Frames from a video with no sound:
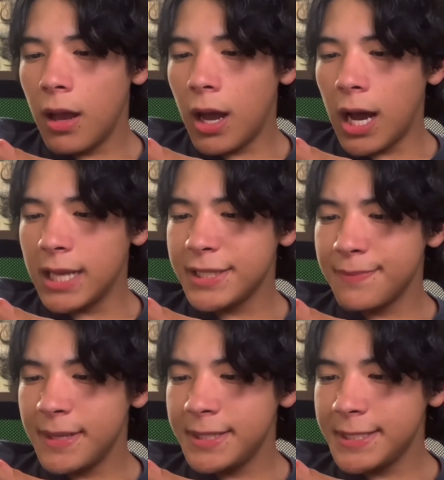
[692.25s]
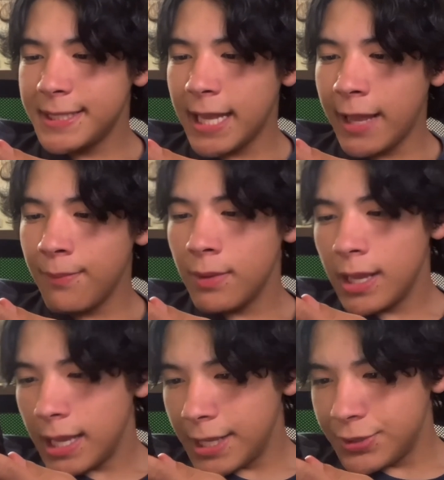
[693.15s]
Osman's name,
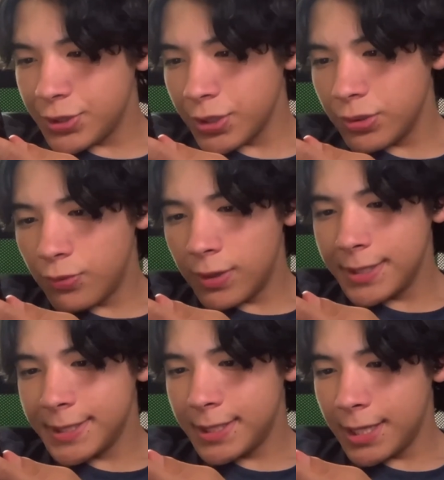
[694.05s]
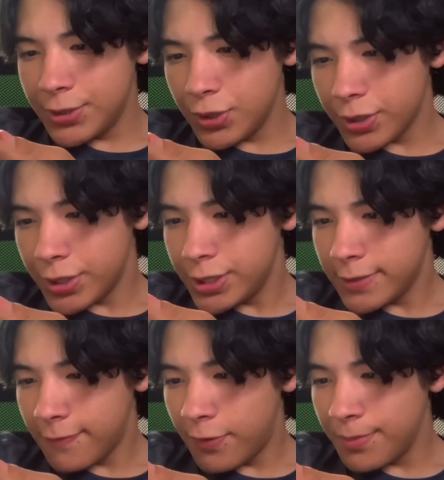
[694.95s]
in turn, was the Turkish
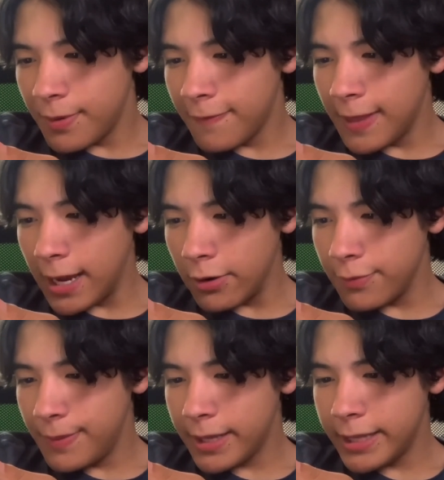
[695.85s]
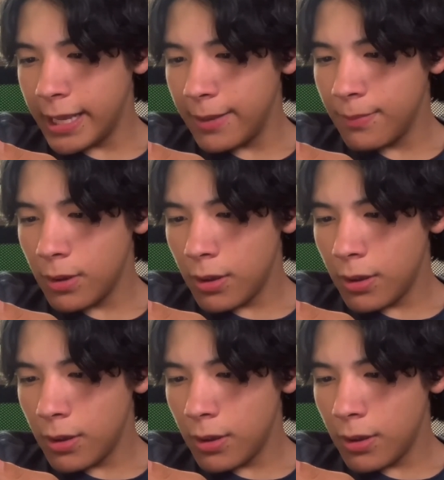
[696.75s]
form of the Arabic name